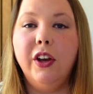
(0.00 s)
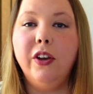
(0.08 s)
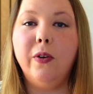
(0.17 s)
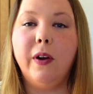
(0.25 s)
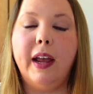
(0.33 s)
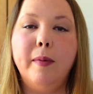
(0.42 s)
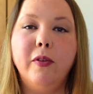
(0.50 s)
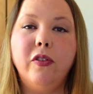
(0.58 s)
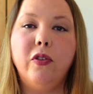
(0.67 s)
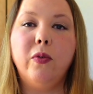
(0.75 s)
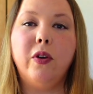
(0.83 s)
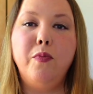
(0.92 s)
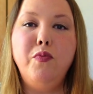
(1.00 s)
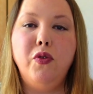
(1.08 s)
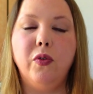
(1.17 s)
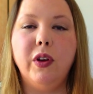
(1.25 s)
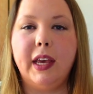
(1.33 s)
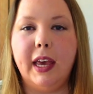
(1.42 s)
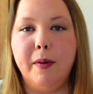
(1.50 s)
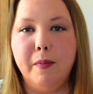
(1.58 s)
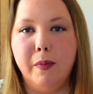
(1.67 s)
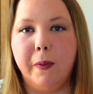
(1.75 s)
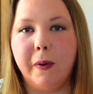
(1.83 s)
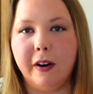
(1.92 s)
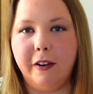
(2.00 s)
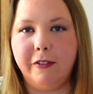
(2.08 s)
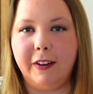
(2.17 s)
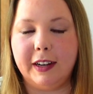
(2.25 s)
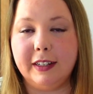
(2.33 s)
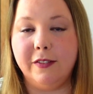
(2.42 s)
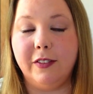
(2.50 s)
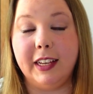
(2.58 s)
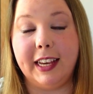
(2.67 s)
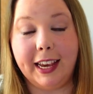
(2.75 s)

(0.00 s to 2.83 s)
you're able to communicate more effectively